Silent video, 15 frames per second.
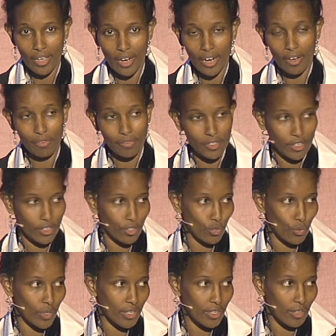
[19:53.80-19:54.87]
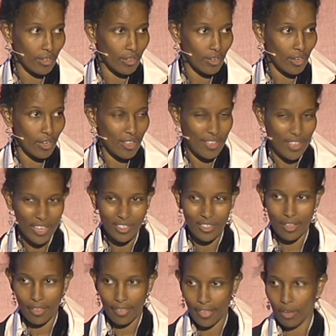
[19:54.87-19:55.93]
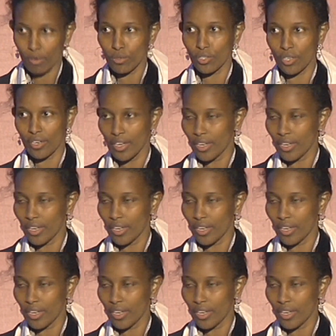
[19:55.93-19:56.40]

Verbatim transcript: And after he tweeted, thirty thousand